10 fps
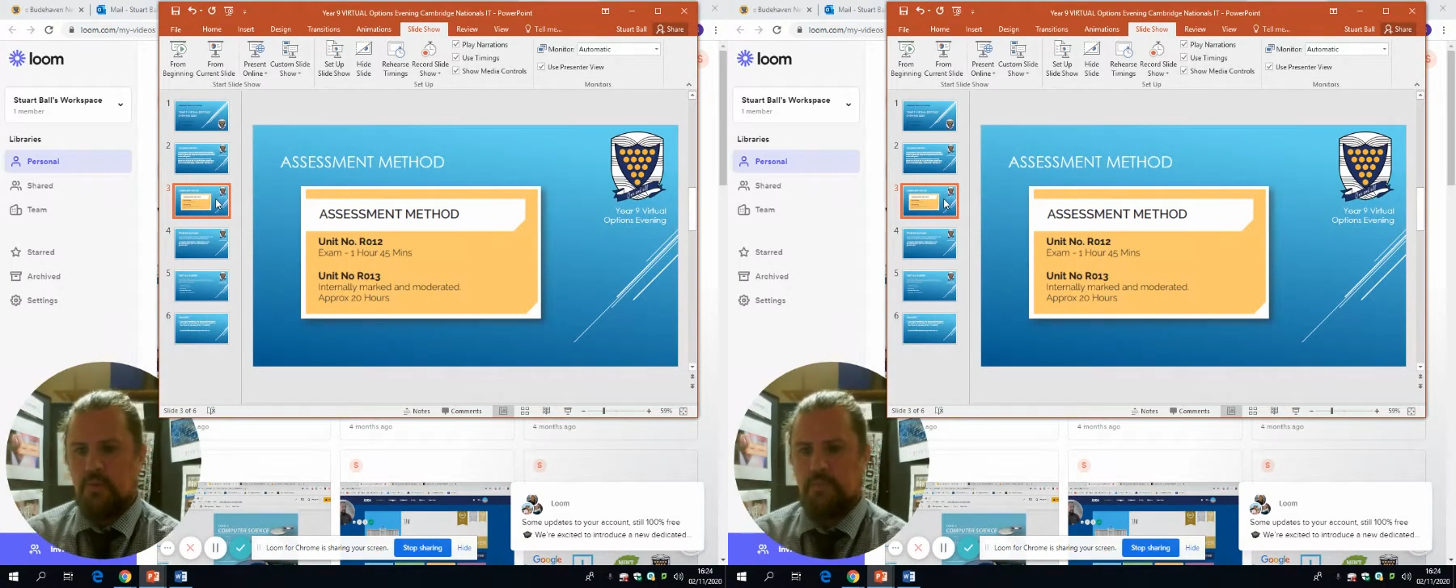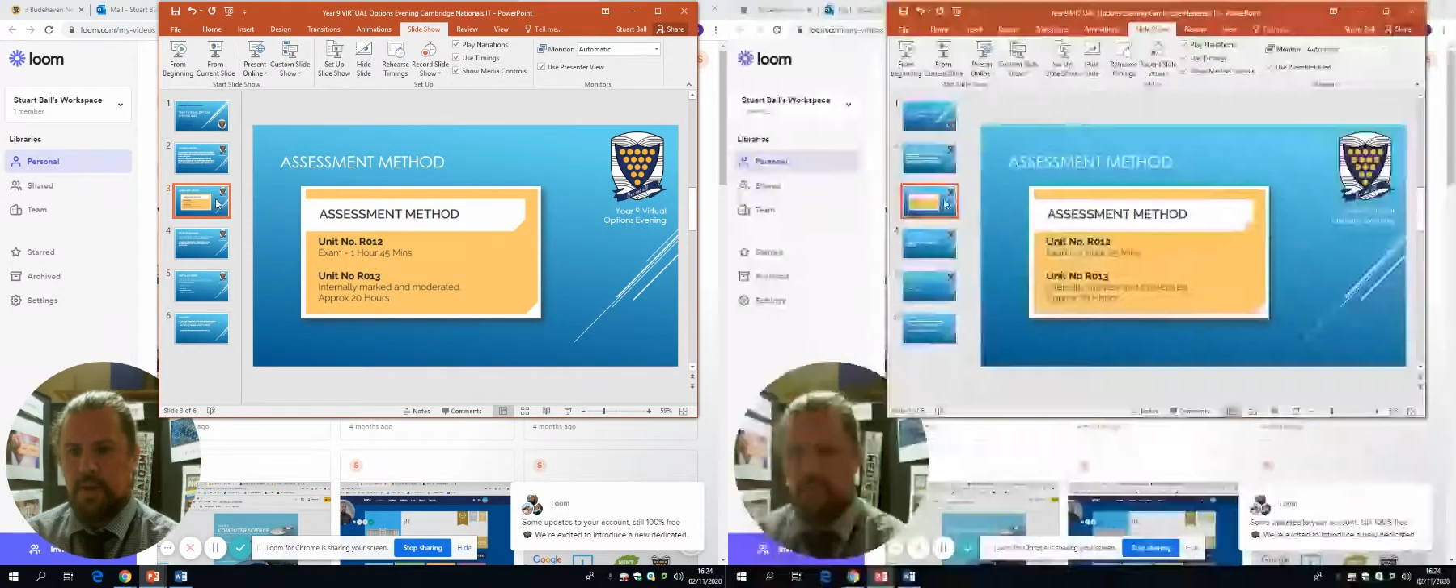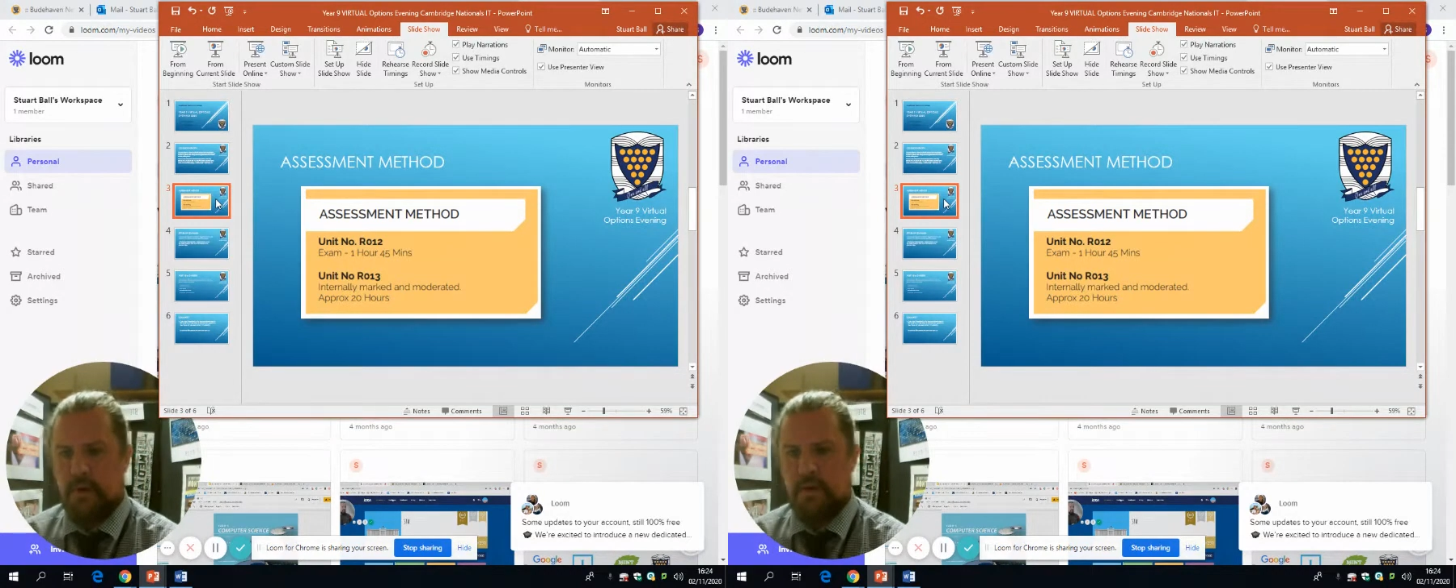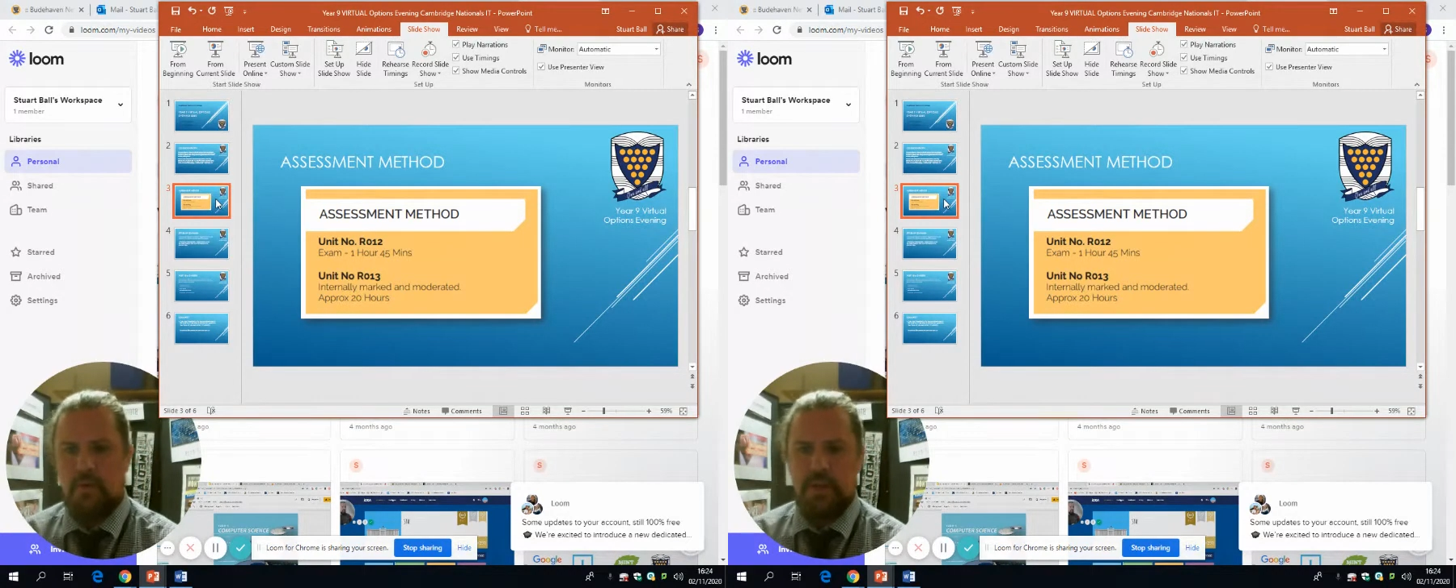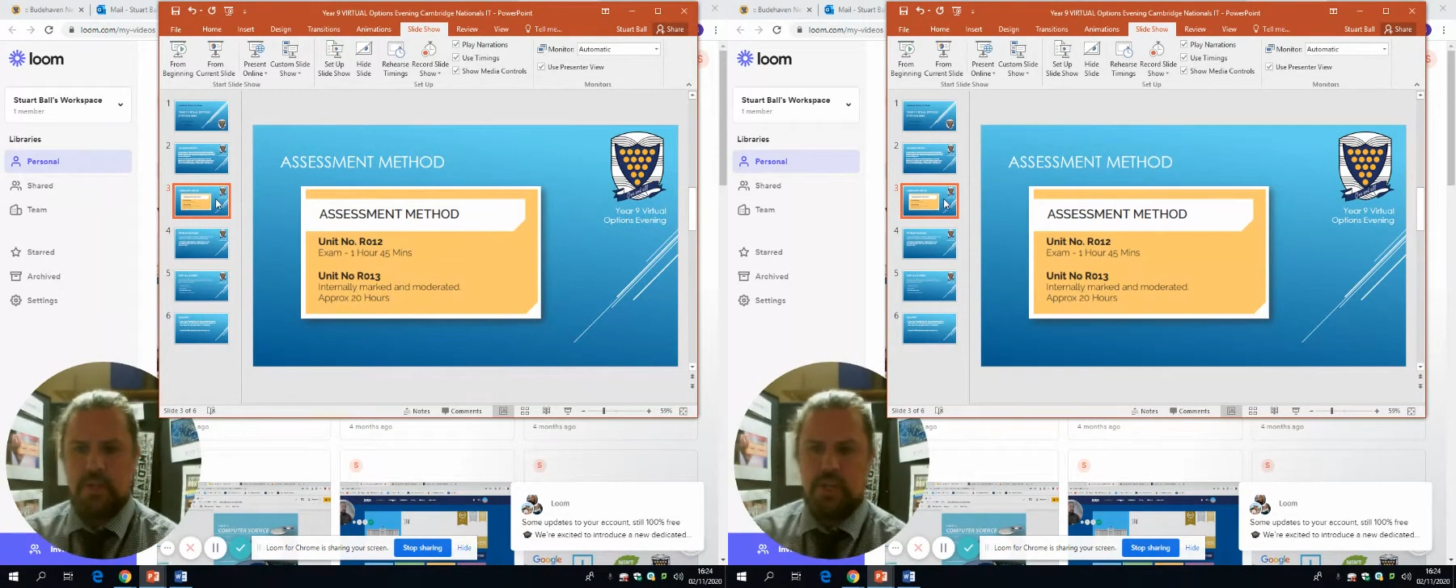what's bad about it,
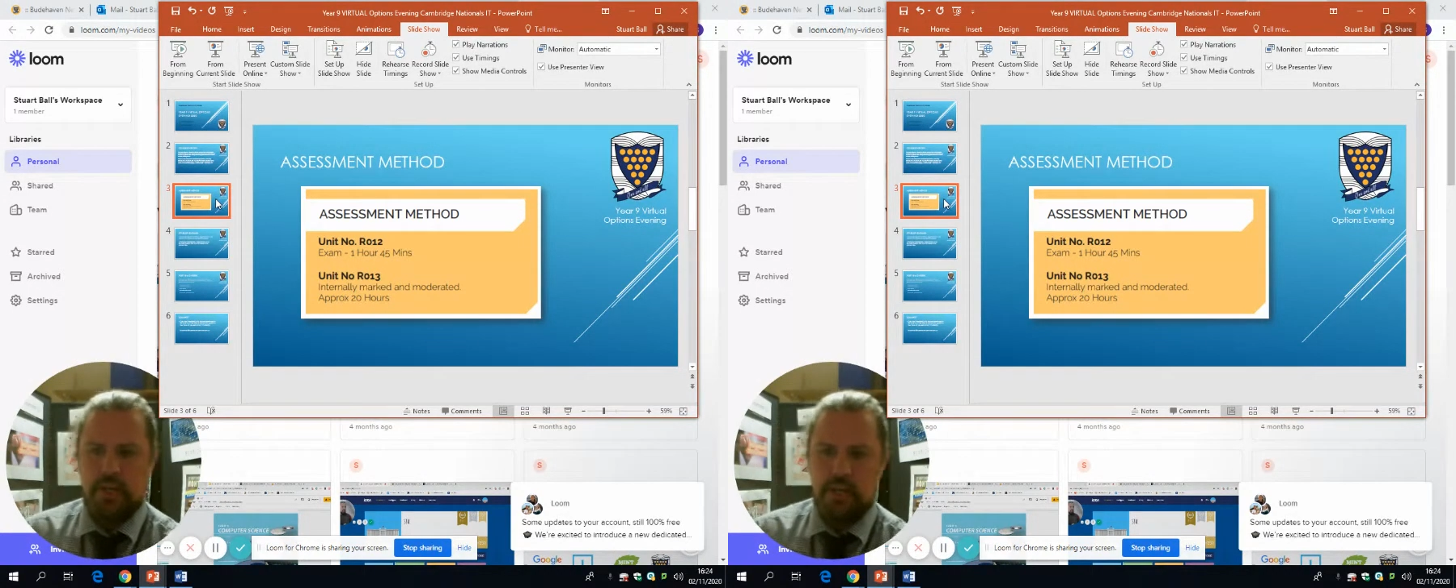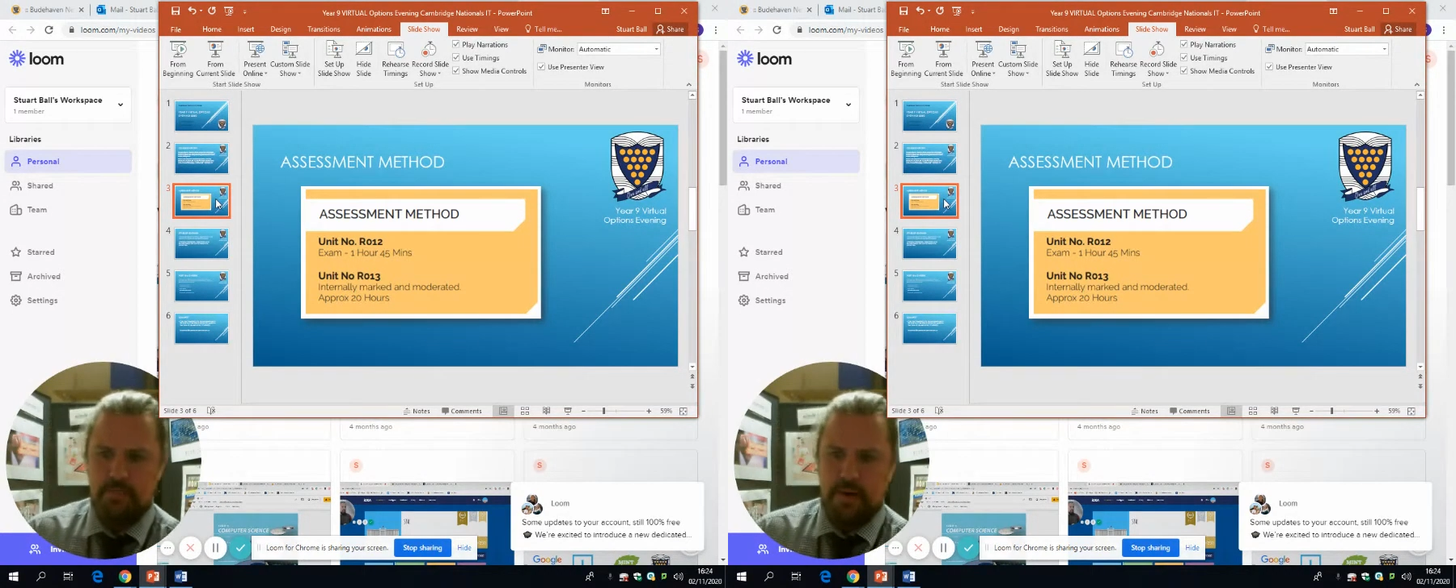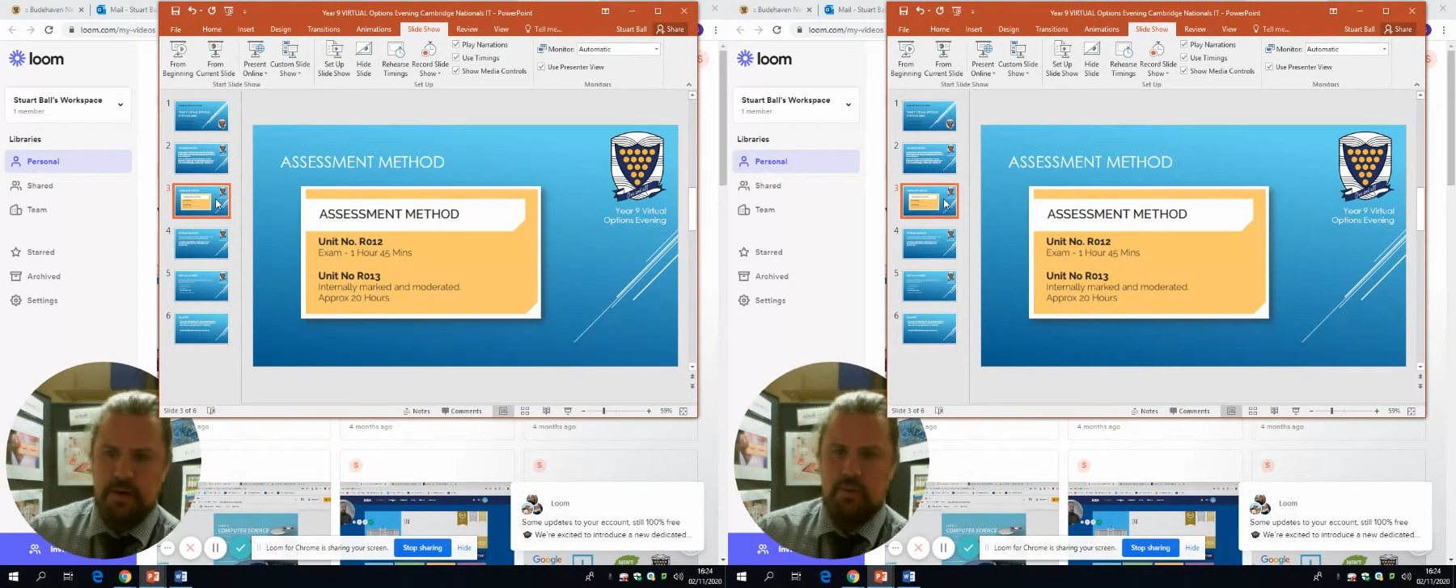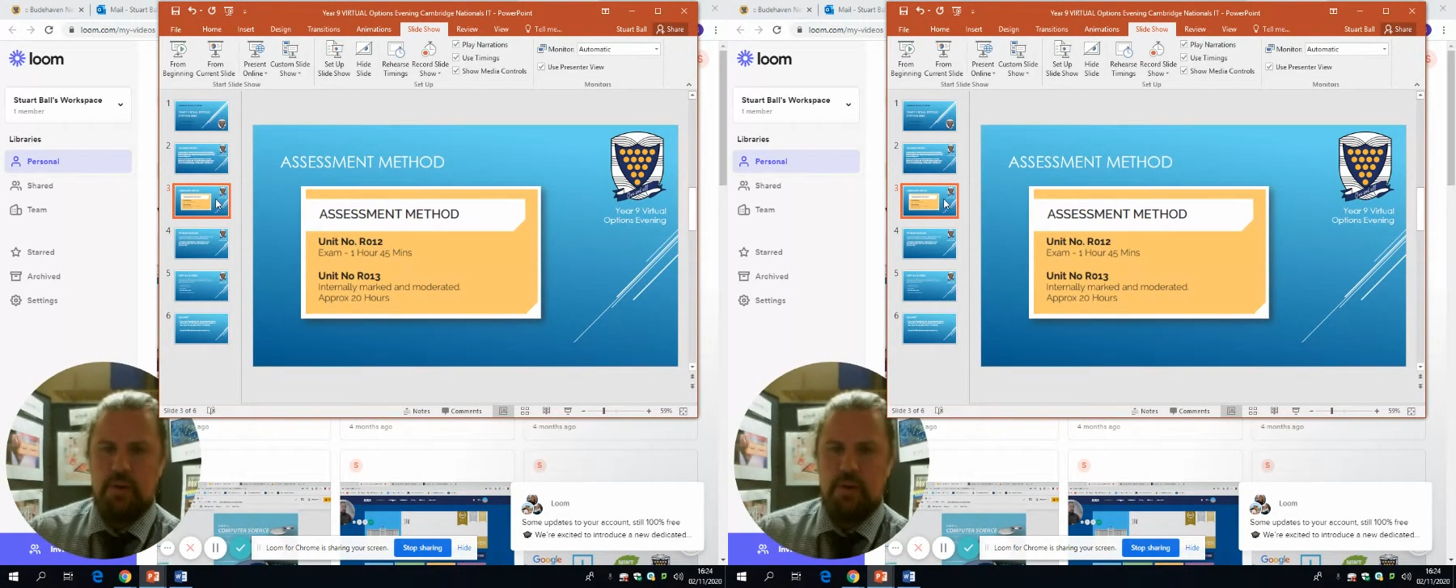what needs changing about it,